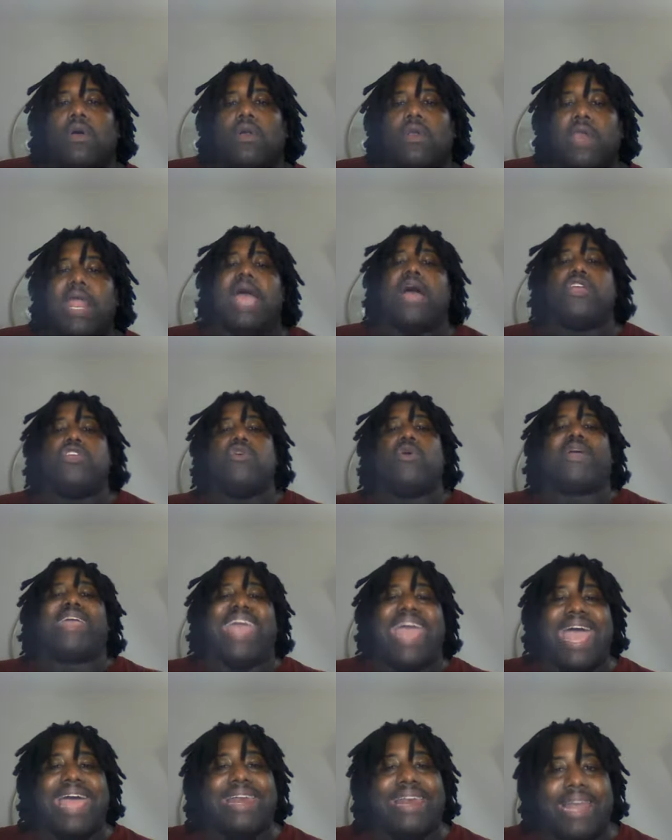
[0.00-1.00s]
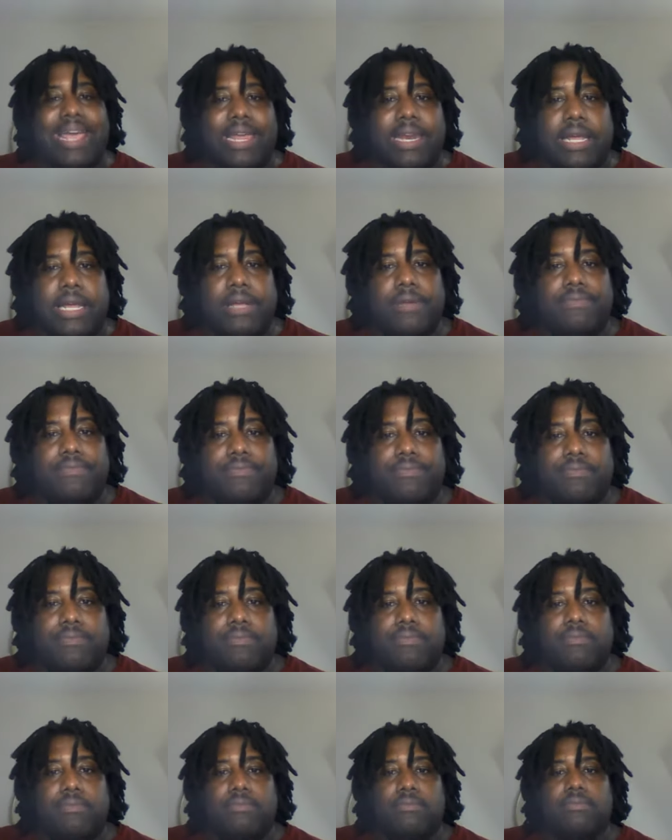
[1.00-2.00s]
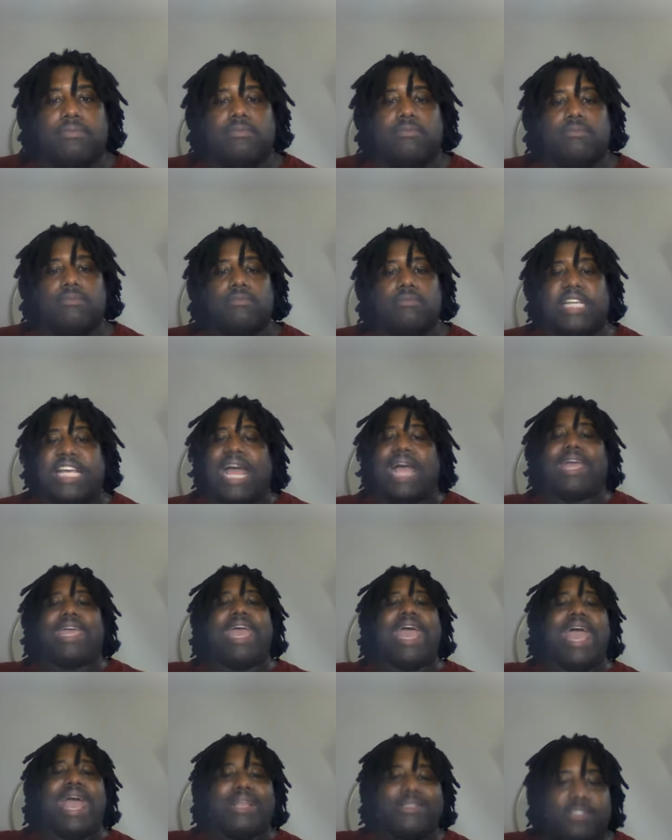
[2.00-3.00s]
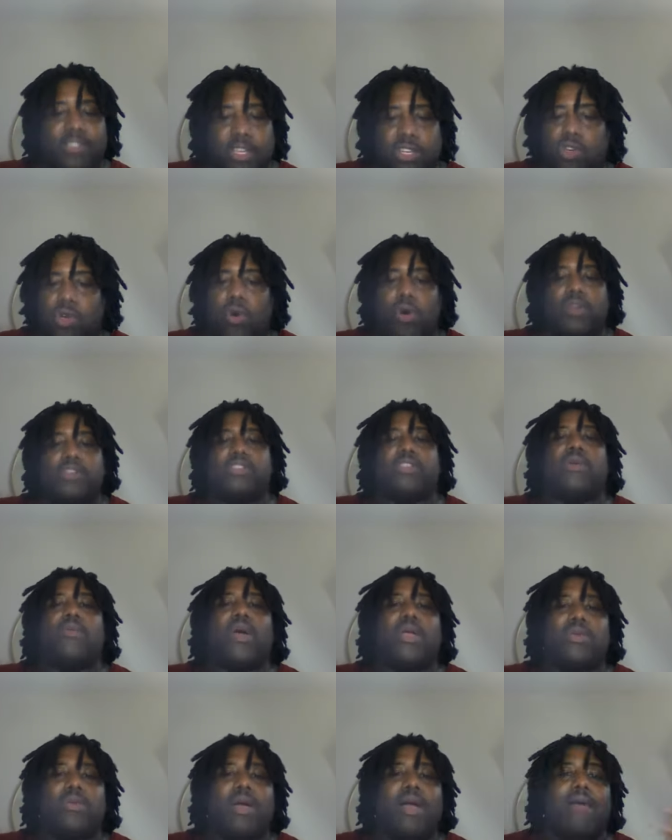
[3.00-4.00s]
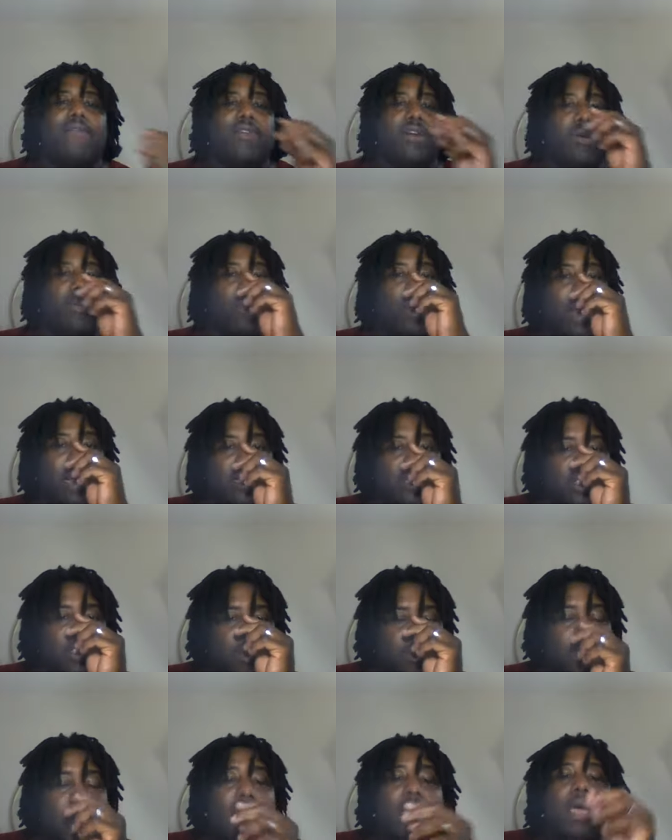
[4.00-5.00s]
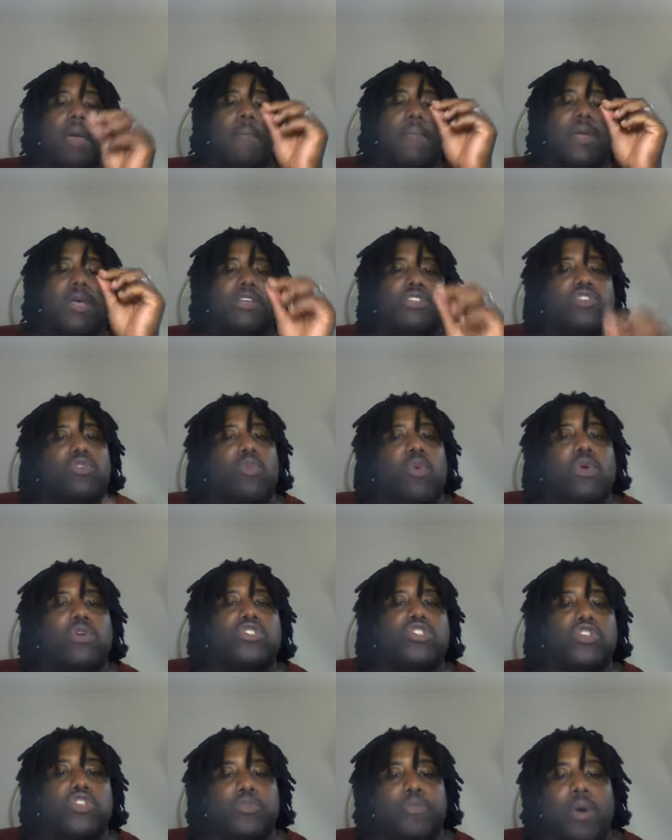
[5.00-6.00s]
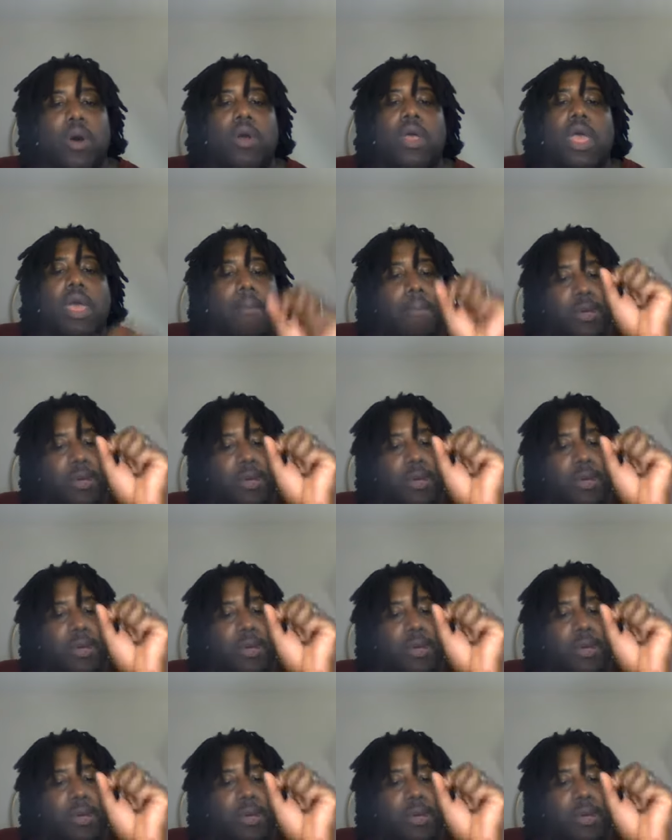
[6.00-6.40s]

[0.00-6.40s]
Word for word: Now you're a cat lady. You got cats and you don't understand why you don't have a good relationship because of the words you spoke.